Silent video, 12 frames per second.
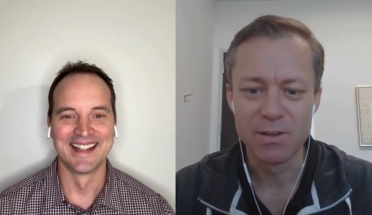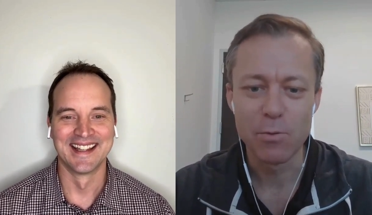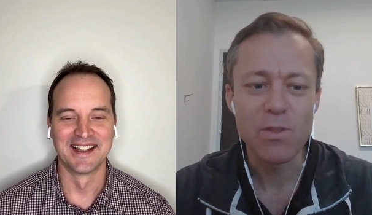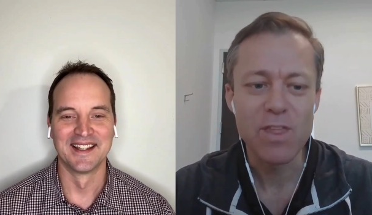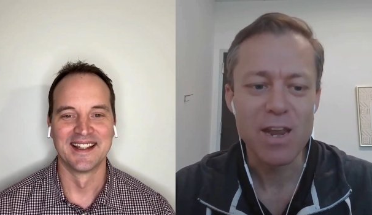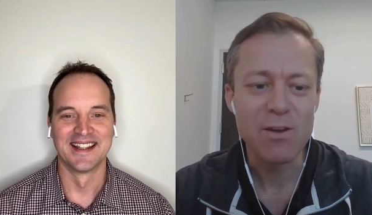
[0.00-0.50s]

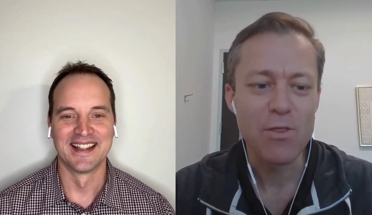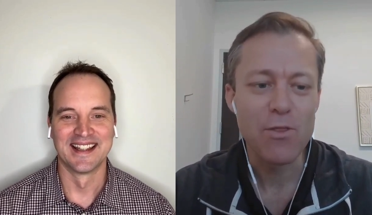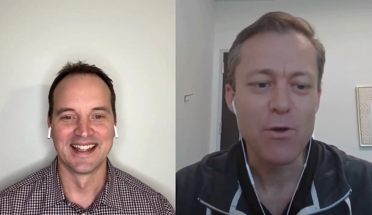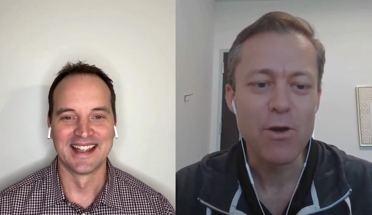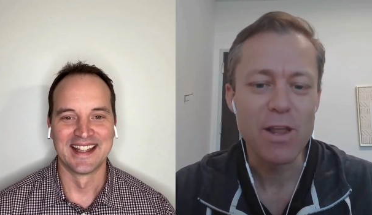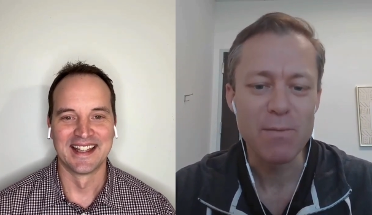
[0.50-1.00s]
Speaker 1: within
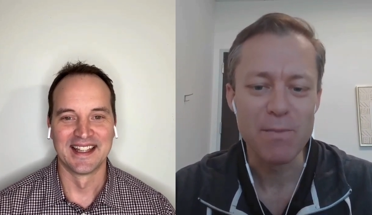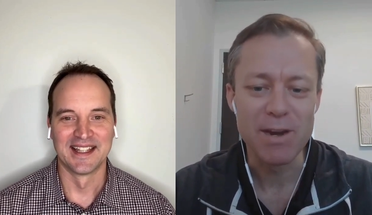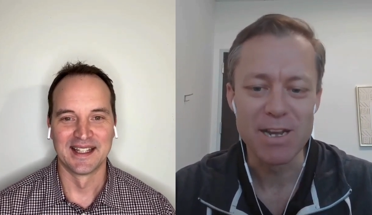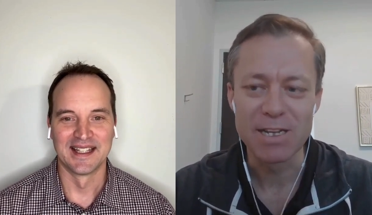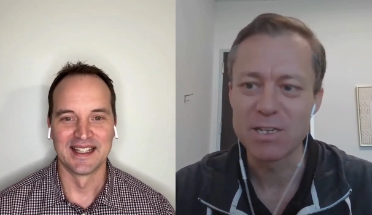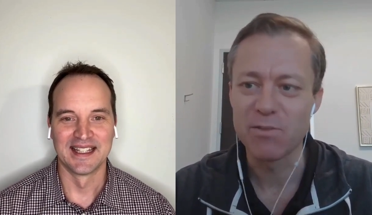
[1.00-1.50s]
30
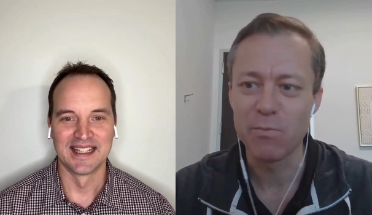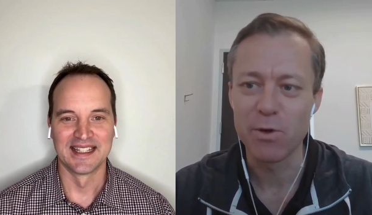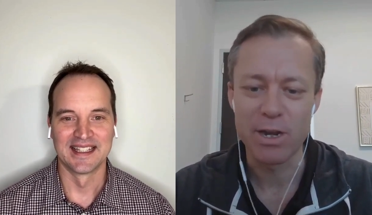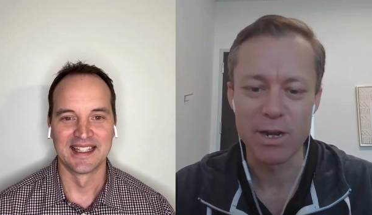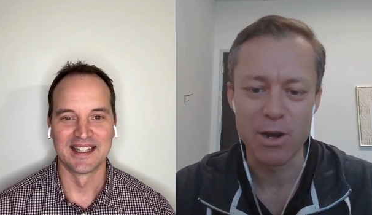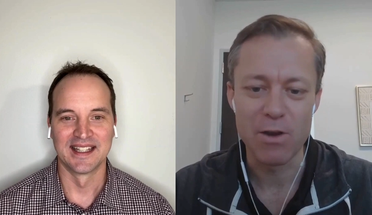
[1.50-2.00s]
minutes of
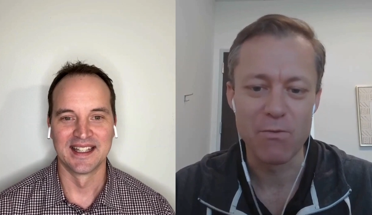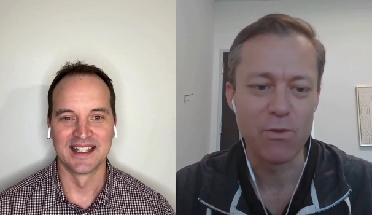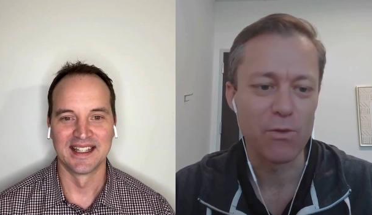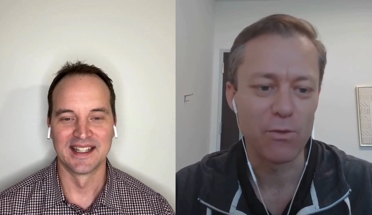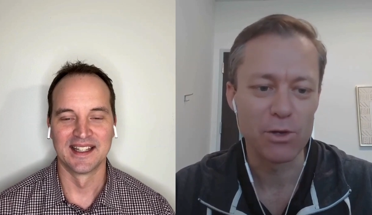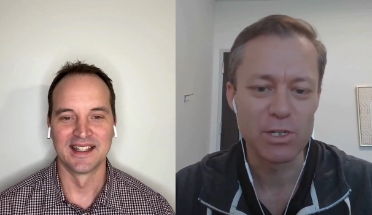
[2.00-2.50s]
putting it on for
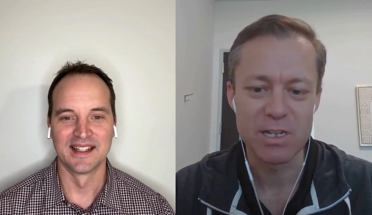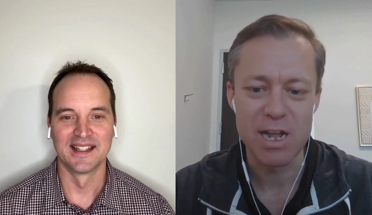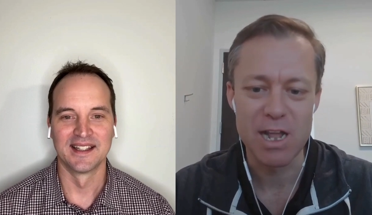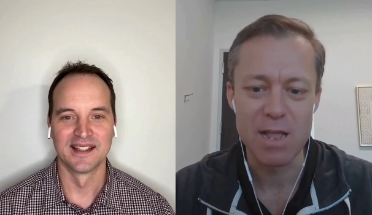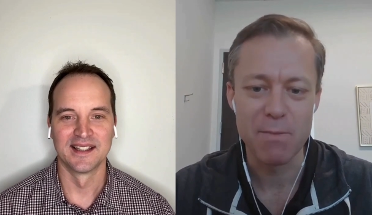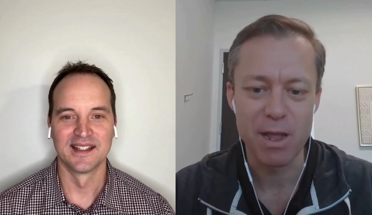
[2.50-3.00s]
the first
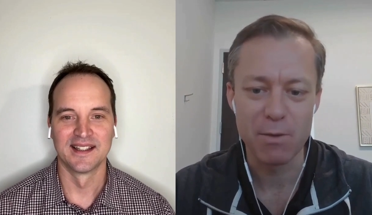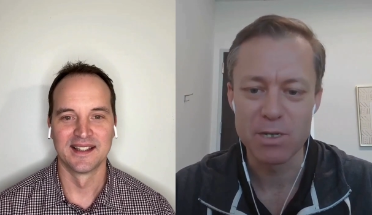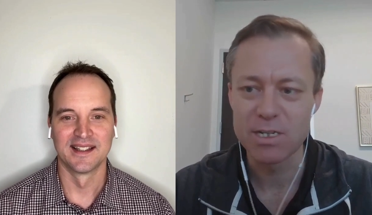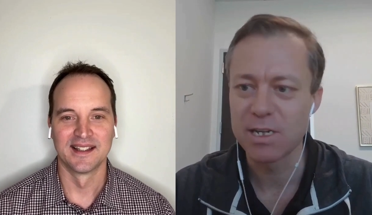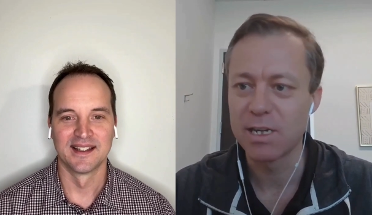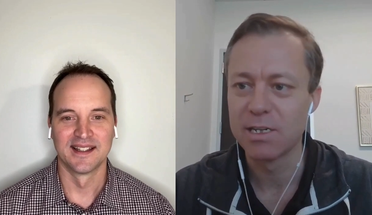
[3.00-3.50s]
time, I
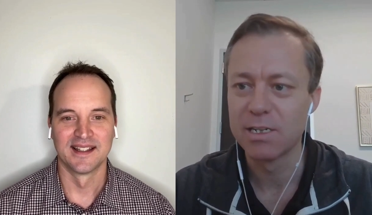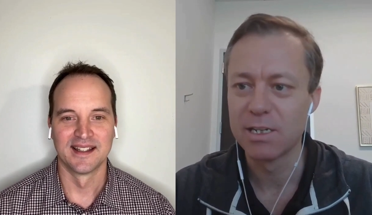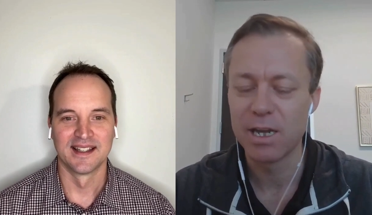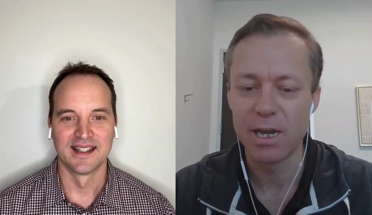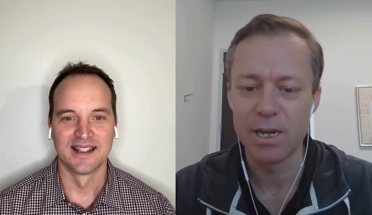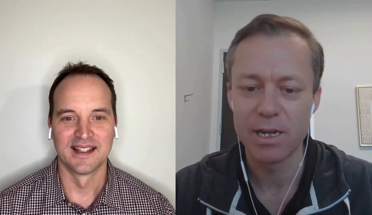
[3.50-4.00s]
was uh,
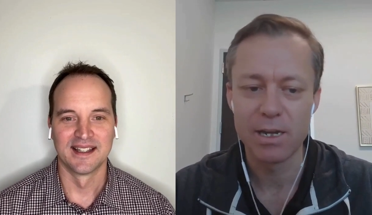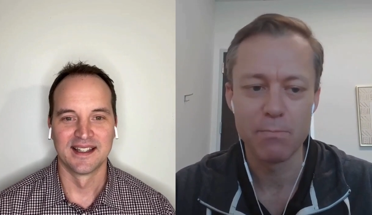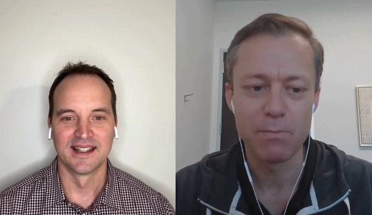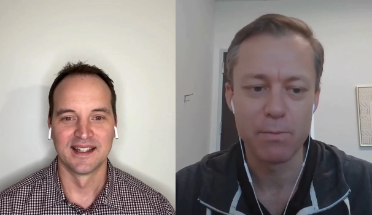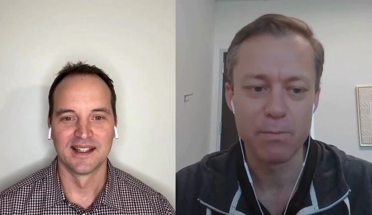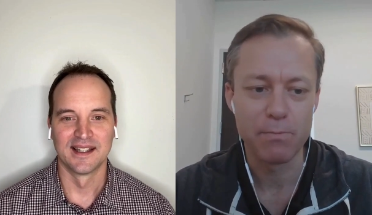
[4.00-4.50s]
at a
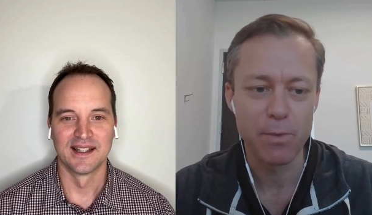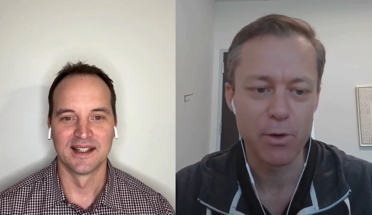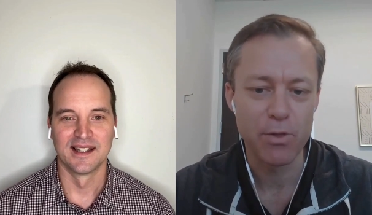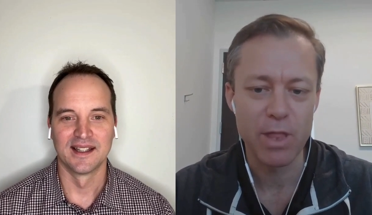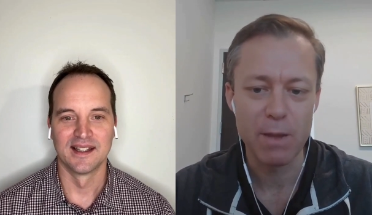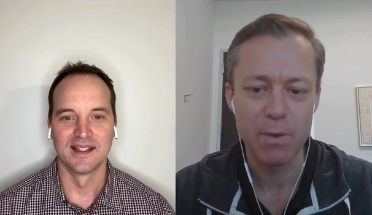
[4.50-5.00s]

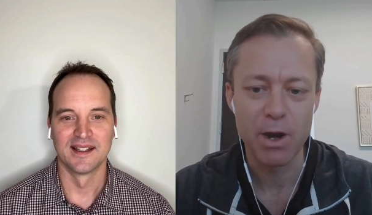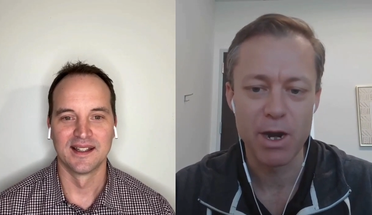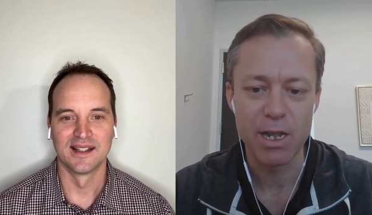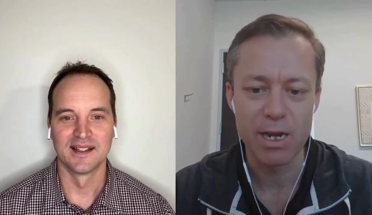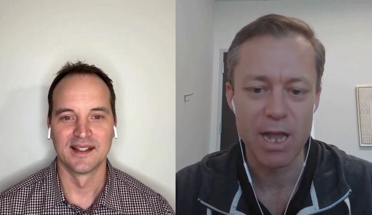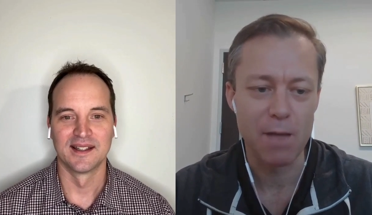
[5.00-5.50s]
birthday
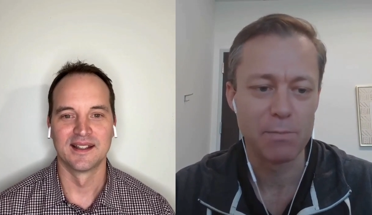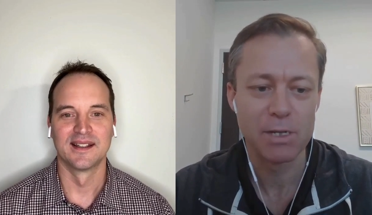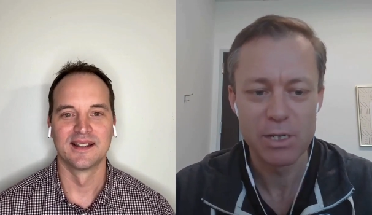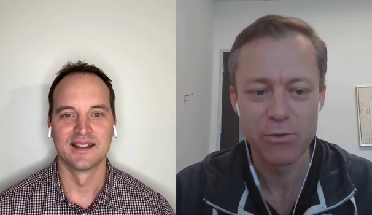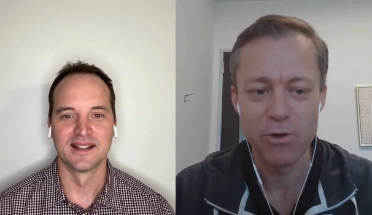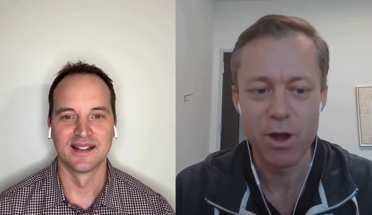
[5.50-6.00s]
party and
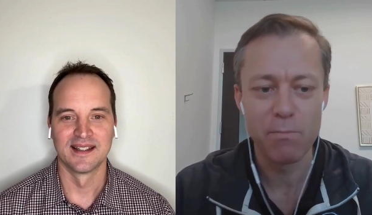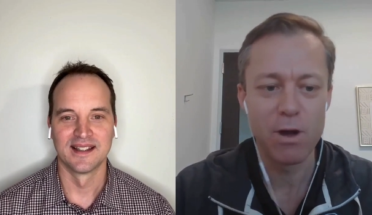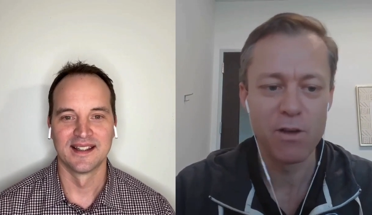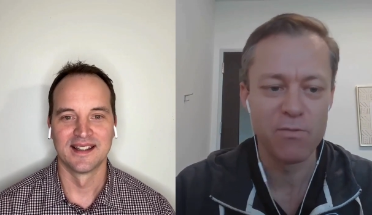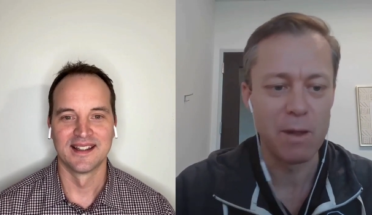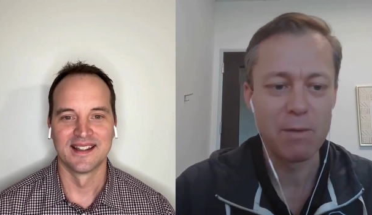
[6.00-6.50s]
happened to drop
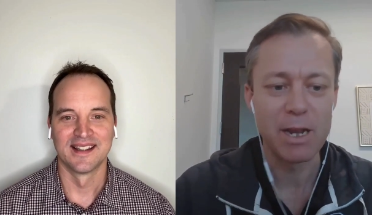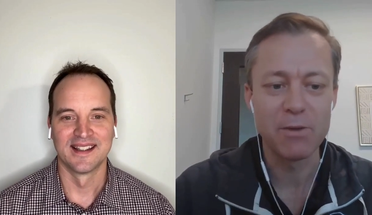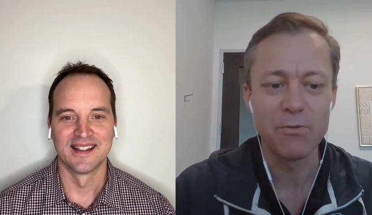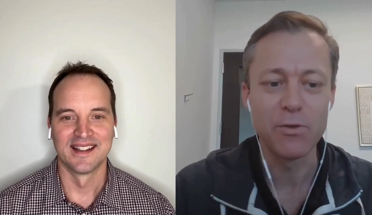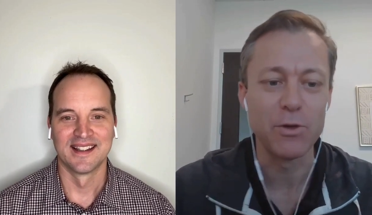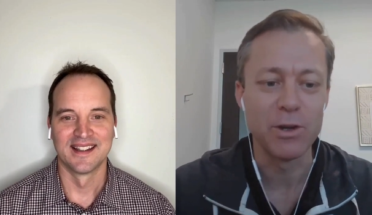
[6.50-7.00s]
off my plate
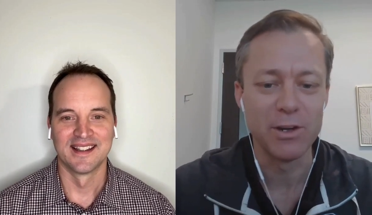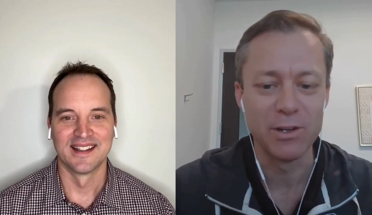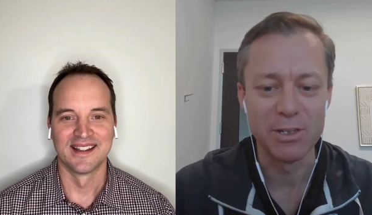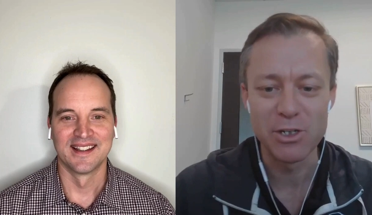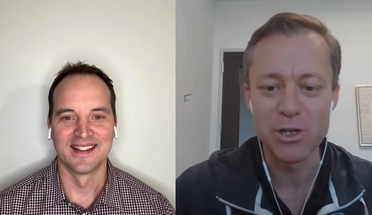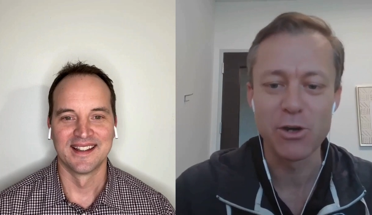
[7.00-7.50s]
of food
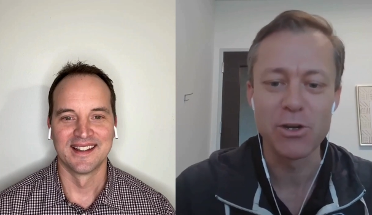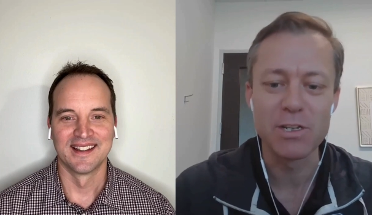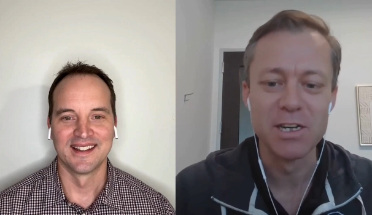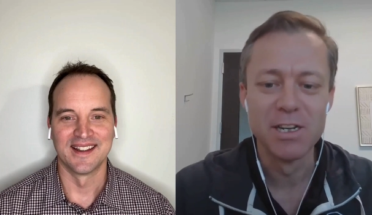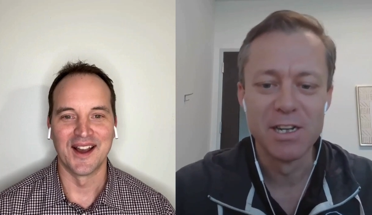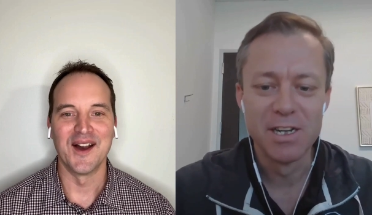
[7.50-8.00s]
on the shirt.